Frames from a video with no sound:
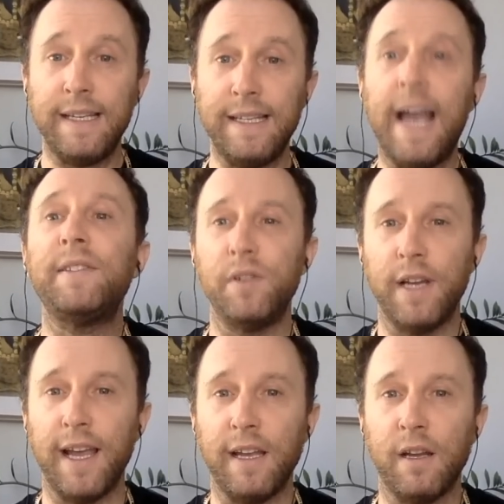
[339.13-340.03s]

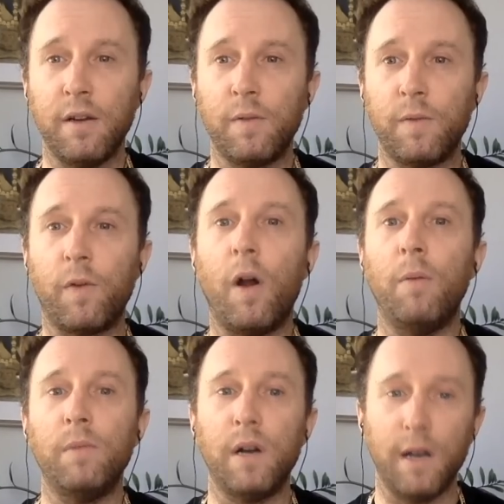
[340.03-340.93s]
yesterday
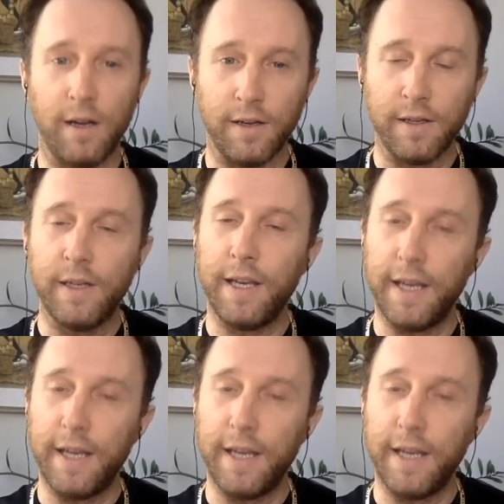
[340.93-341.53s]
from uh,